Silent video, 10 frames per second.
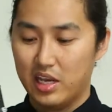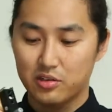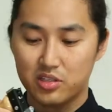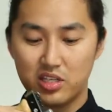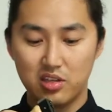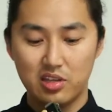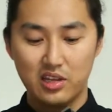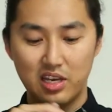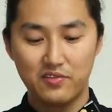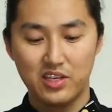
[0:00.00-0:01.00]
And you'll see that
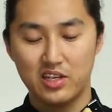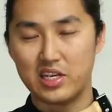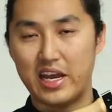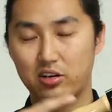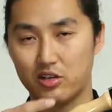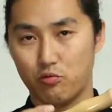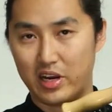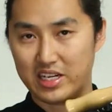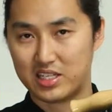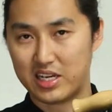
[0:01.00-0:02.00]
they left the entire
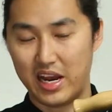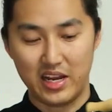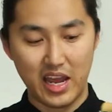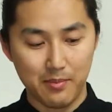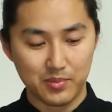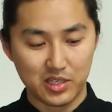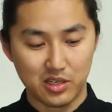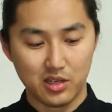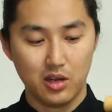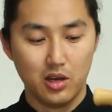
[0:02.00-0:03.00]
right side
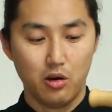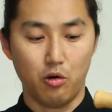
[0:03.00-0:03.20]
empty